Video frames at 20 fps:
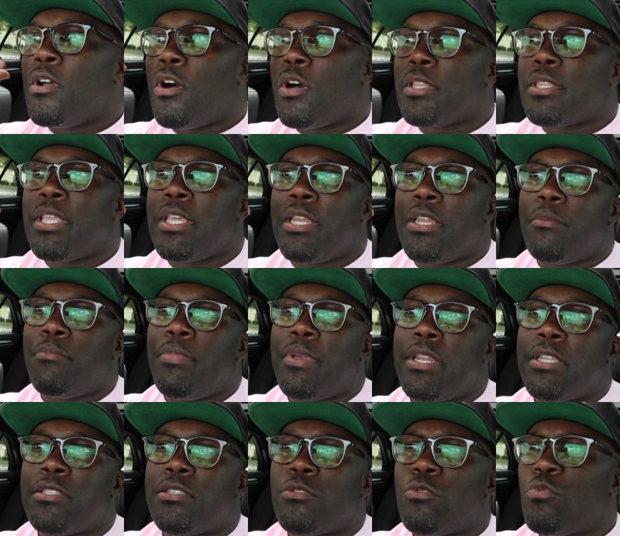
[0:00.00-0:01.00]
Authentic
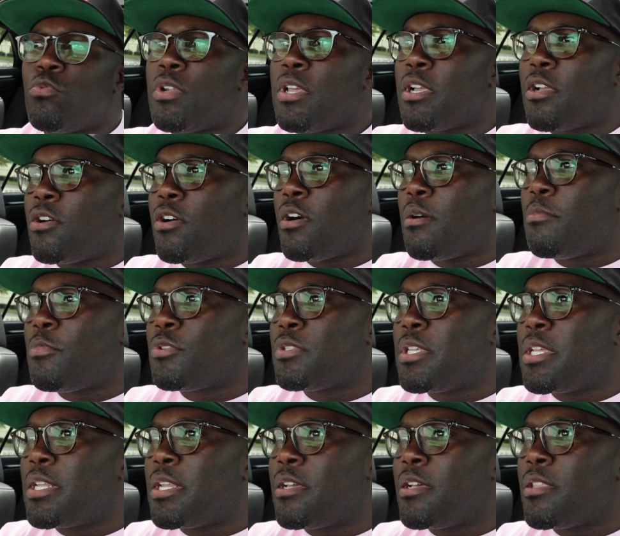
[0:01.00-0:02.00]
Business. Ooh, that car
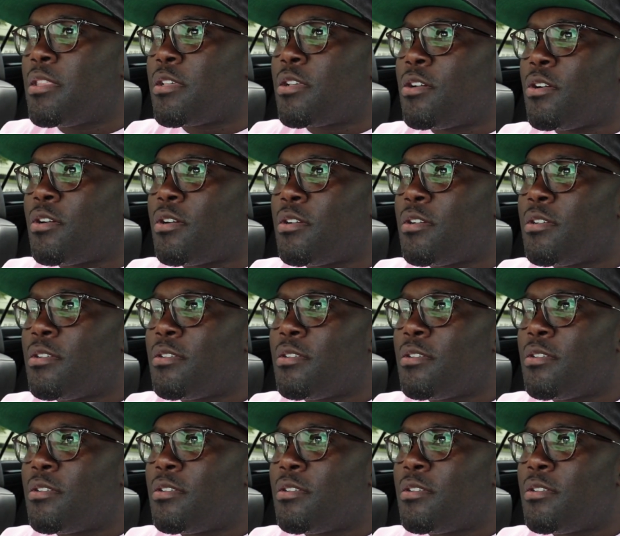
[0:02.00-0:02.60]
almost hit the other car.